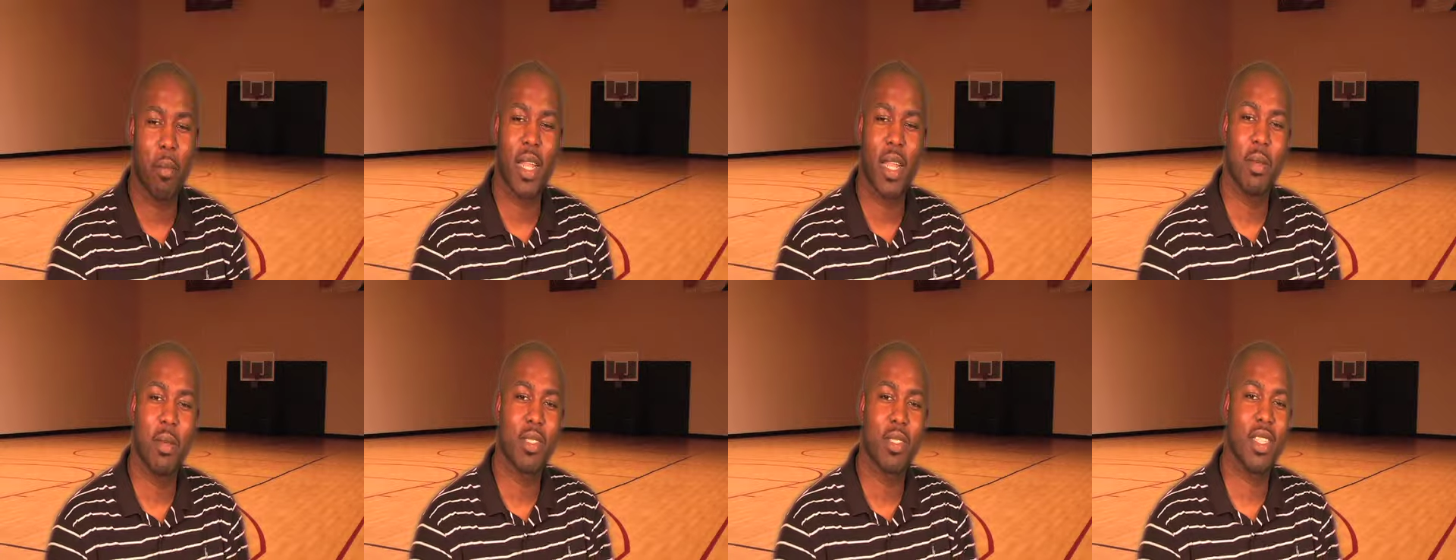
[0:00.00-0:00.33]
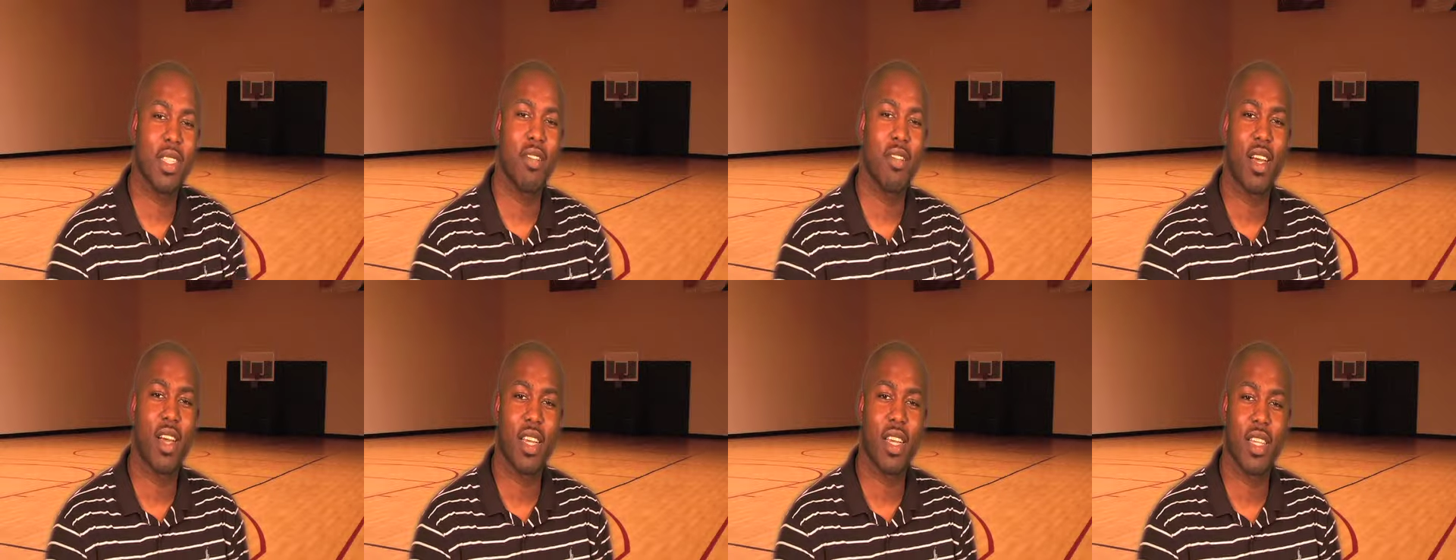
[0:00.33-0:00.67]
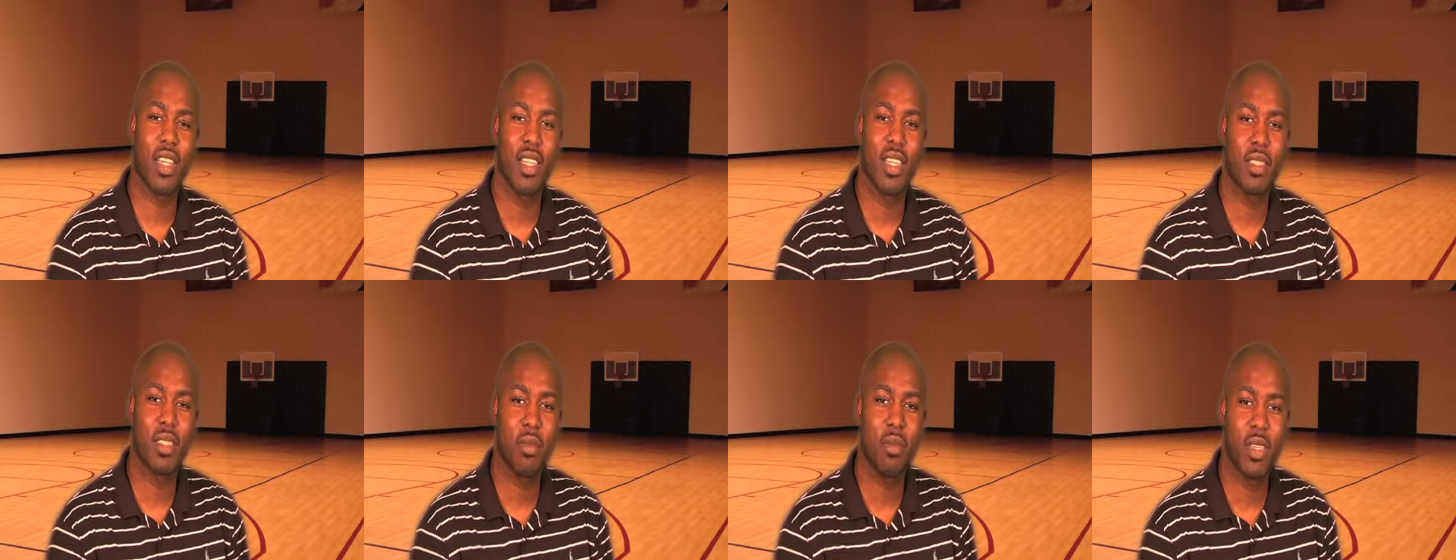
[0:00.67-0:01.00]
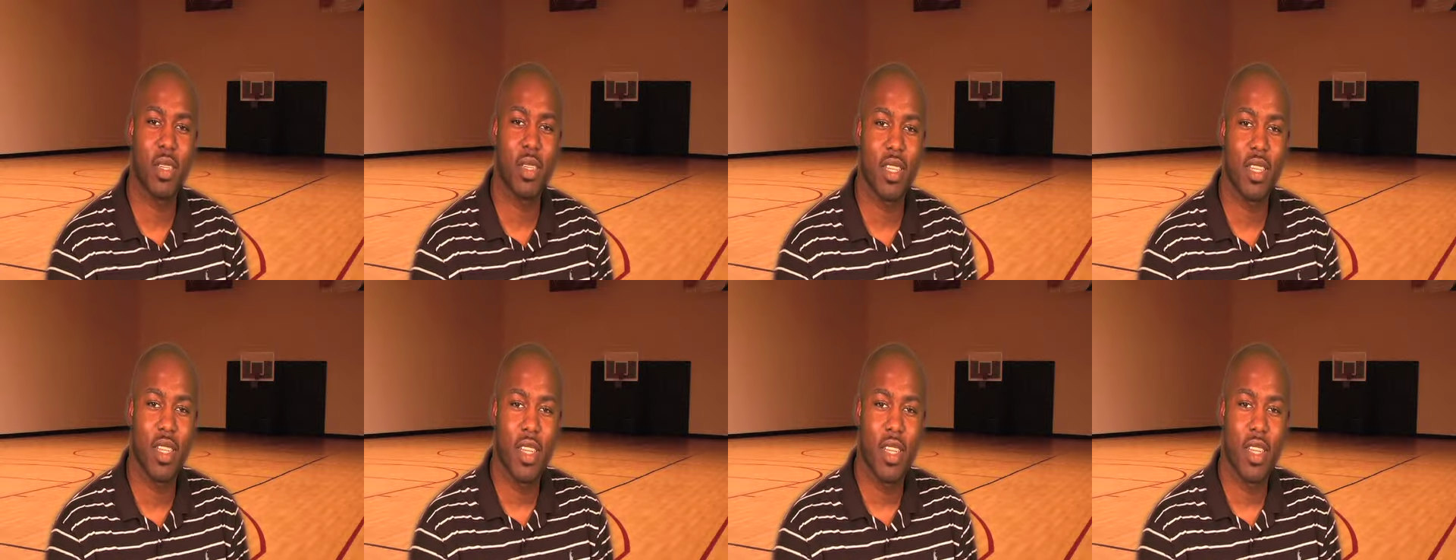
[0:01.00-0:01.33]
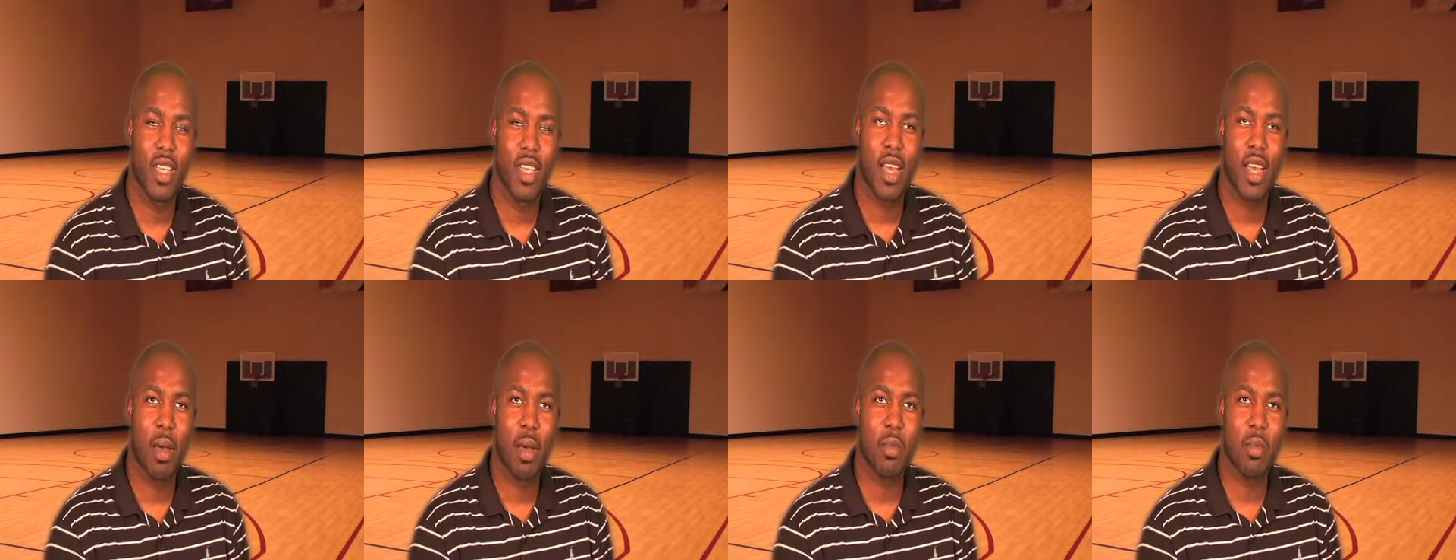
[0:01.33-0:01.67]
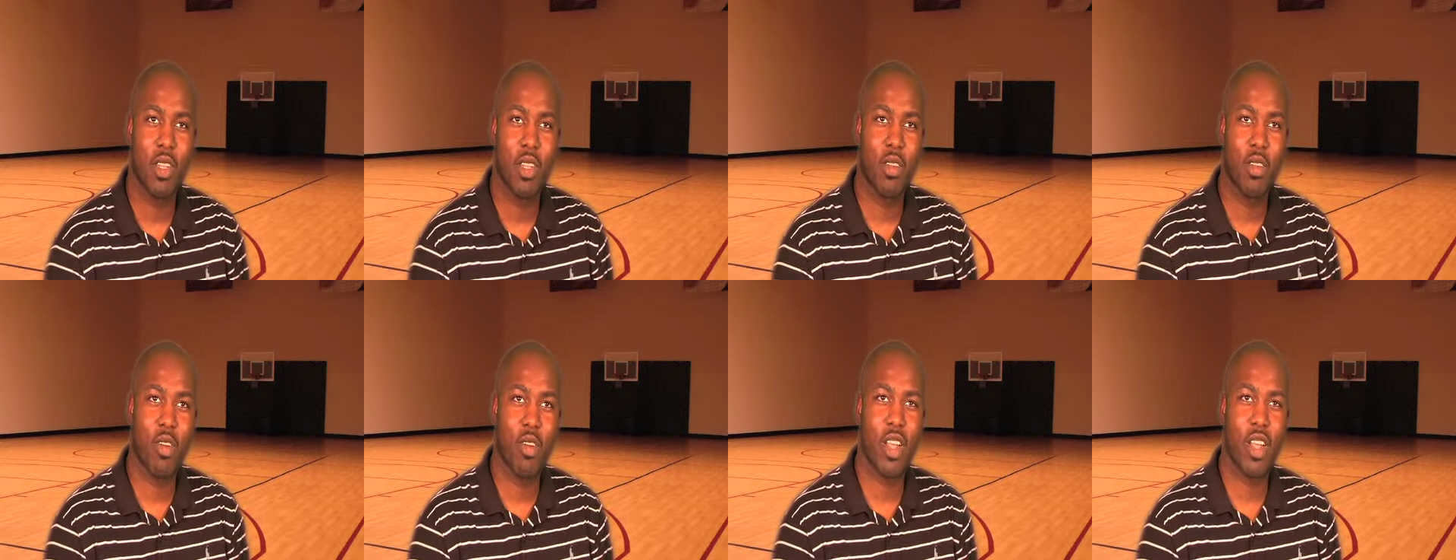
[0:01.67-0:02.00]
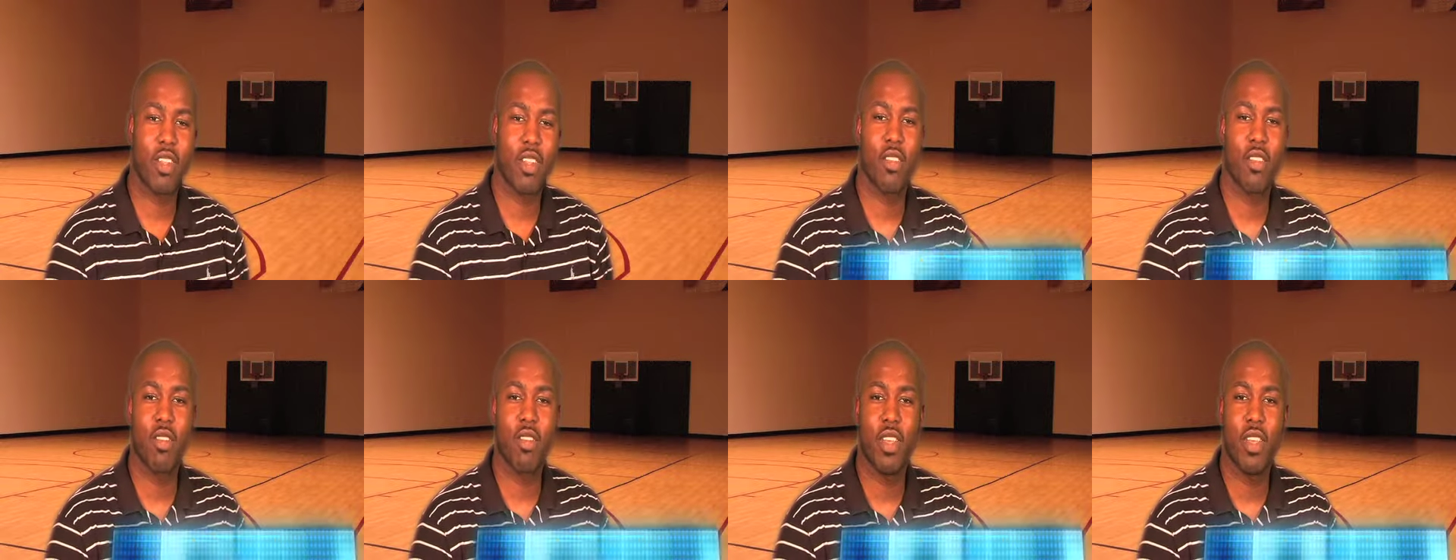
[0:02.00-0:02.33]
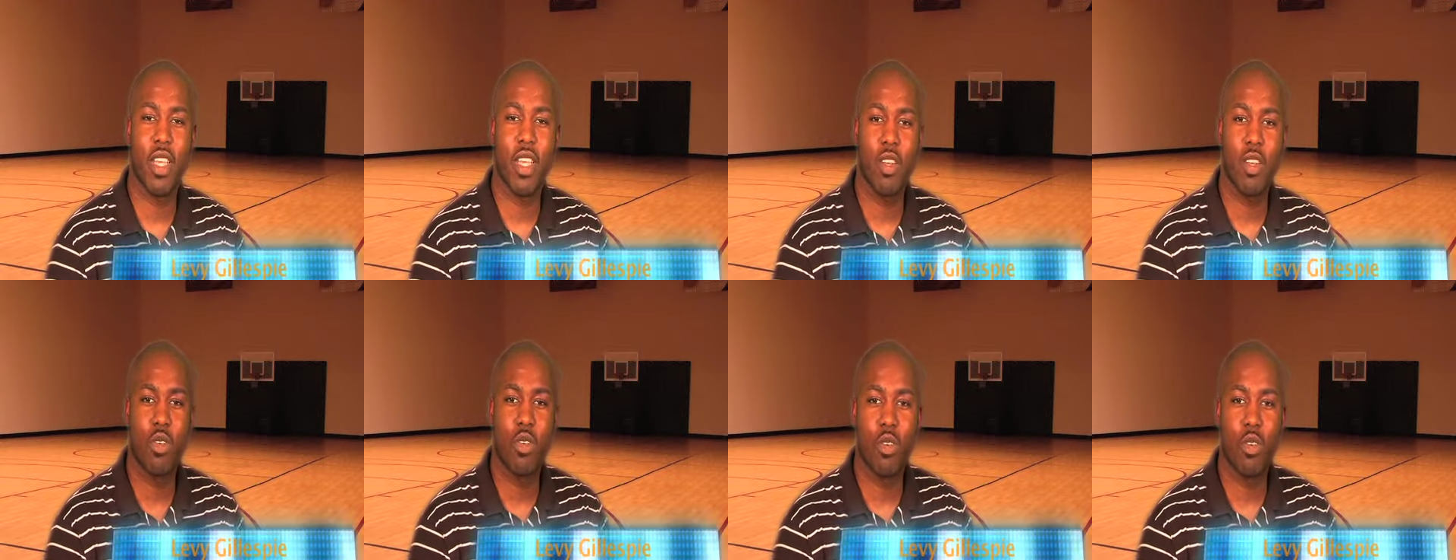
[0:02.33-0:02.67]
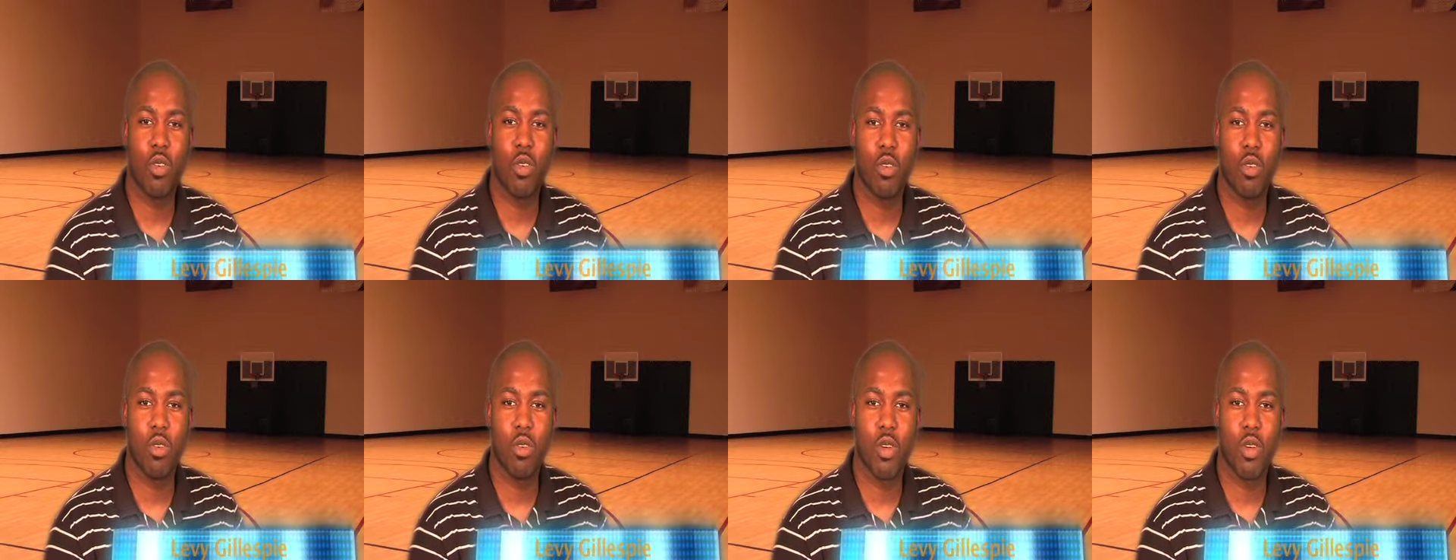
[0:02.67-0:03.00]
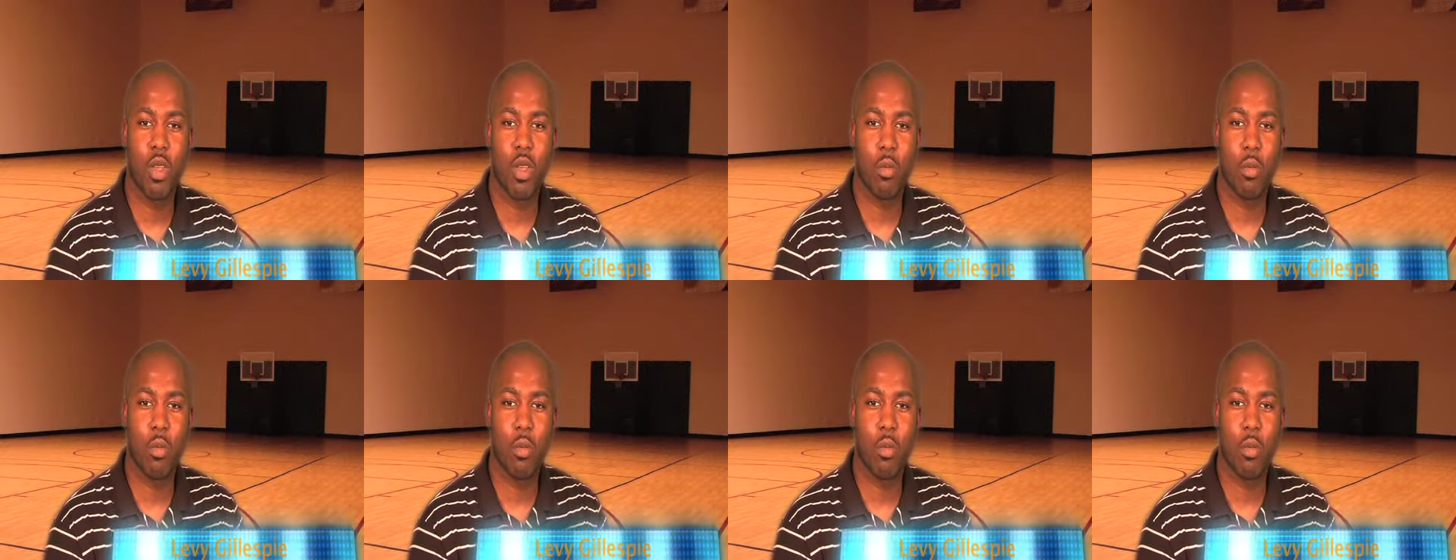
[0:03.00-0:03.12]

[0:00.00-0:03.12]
My name is Levy Gillespie. I'm the Director of Equal